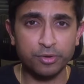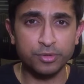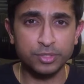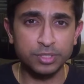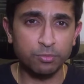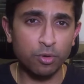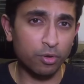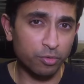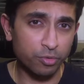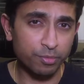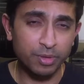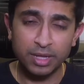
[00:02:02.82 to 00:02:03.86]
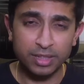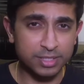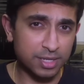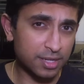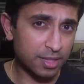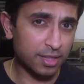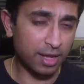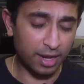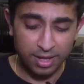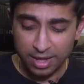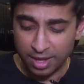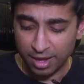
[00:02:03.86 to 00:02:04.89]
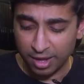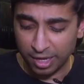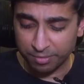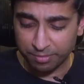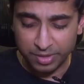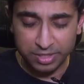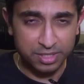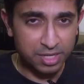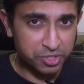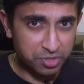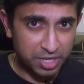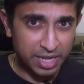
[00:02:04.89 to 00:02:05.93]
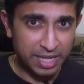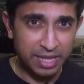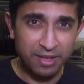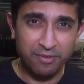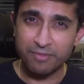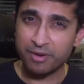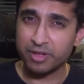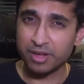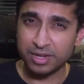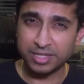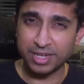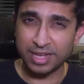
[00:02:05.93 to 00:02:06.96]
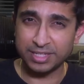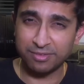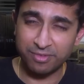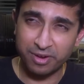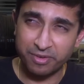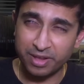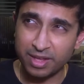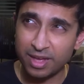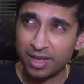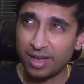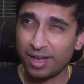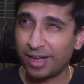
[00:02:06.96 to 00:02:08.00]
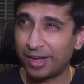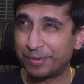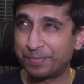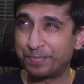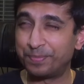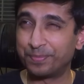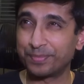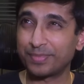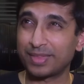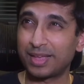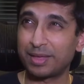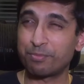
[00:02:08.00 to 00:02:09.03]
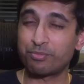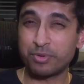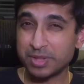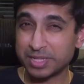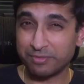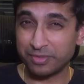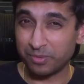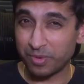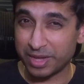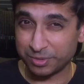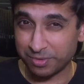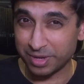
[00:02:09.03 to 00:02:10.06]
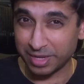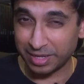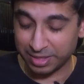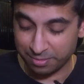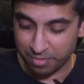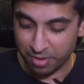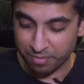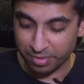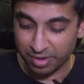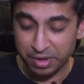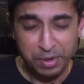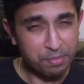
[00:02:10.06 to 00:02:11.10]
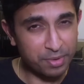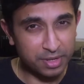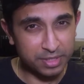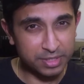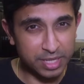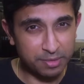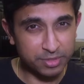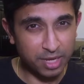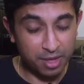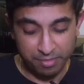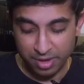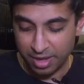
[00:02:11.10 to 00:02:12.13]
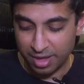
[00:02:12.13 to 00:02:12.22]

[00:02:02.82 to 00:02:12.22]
who's in what group. There's none of that. It's literally very early days and very primitive in the way it's working at the moment. But at the same time,